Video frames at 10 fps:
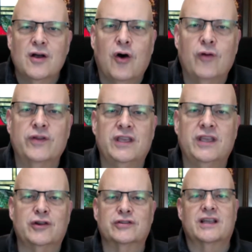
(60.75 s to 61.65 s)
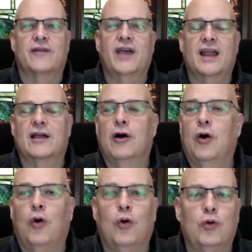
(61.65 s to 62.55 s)
Over the years, I've had a
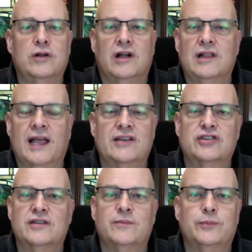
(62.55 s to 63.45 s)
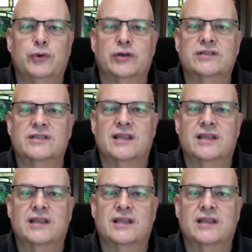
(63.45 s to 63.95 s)
whole collection of books that